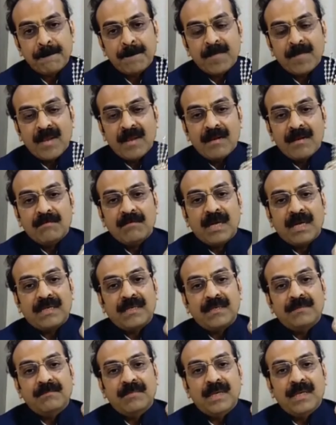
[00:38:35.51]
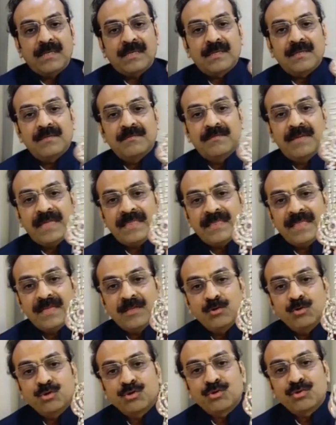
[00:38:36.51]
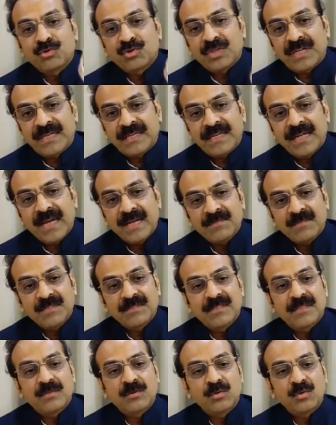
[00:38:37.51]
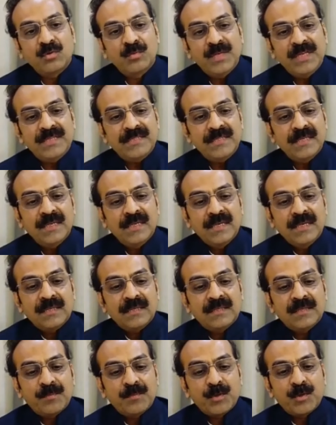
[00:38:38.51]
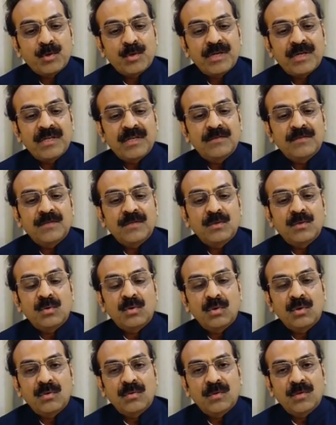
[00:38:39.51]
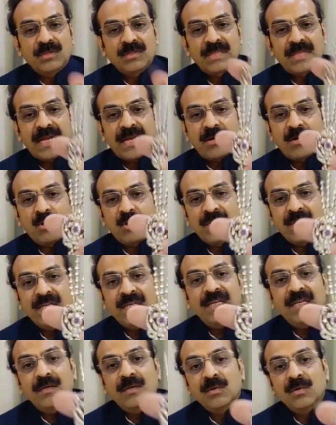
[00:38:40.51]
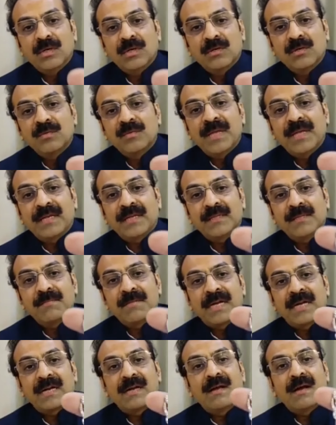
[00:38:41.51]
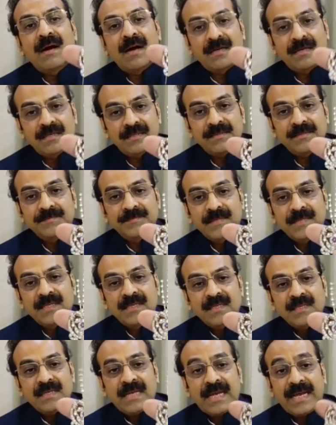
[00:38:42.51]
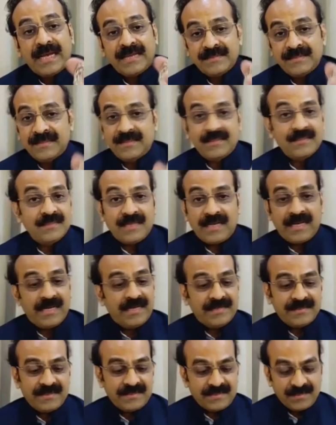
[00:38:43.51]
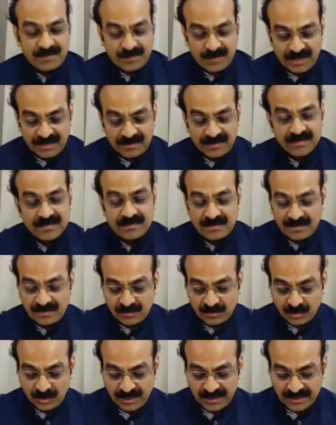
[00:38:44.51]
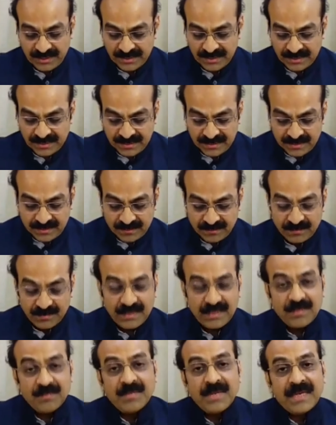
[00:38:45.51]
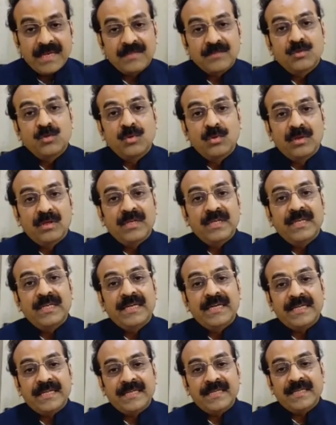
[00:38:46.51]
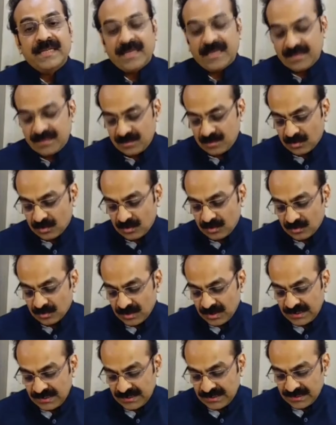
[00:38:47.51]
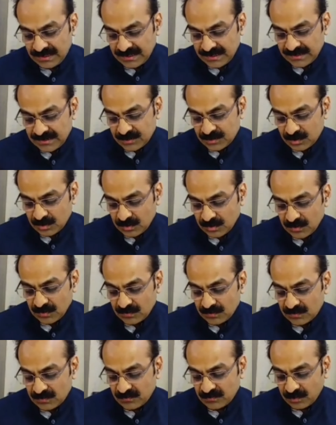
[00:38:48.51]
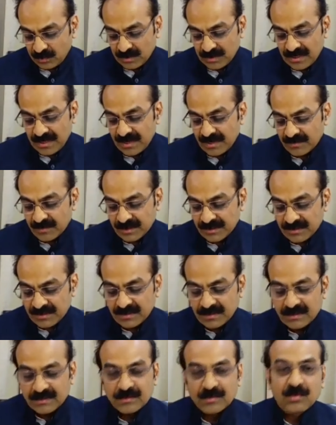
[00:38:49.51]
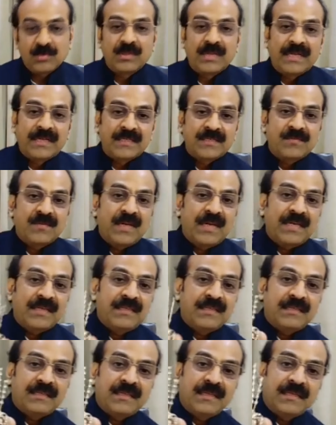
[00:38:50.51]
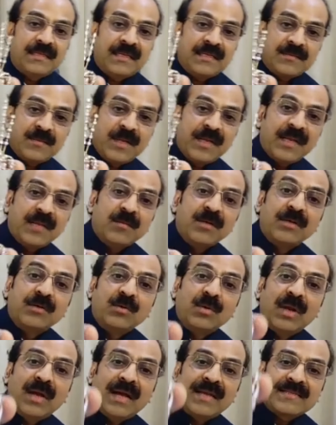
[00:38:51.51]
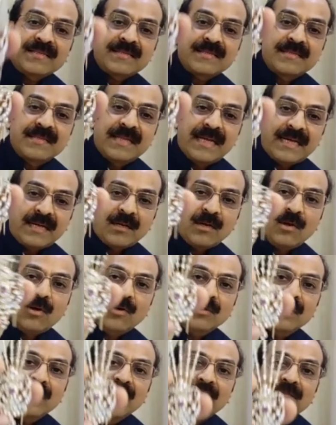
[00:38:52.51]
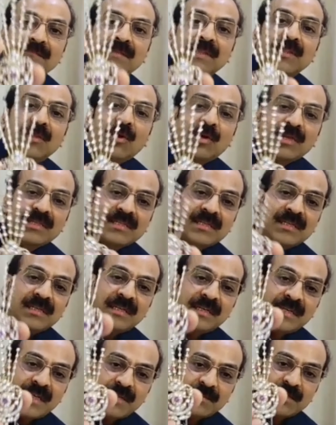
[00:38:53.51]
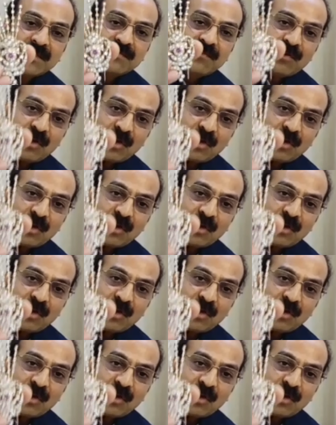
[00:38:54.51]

But okay. but when they used to set diamonds and rubies, the purity of the gold was accordingly lower to make the metal harder as it is as is the practice till today we yeah. make jewelry in 18 karat gold only so for the diamonds so that is why they, it has been able to last that long with not a single diamond falling